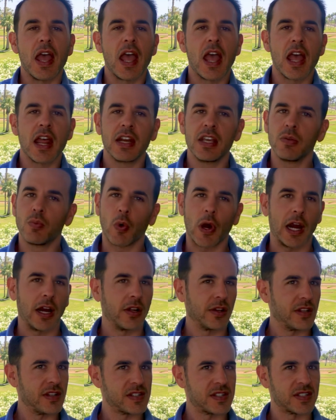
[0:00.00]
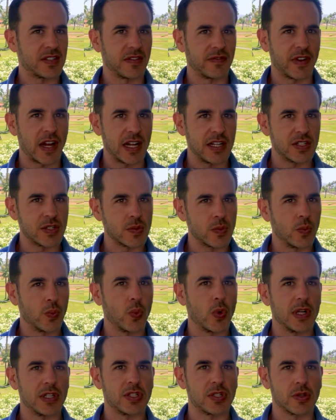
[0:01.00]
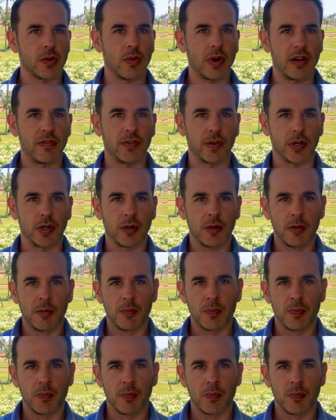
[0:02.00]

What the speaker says: any wireless device whatsoever.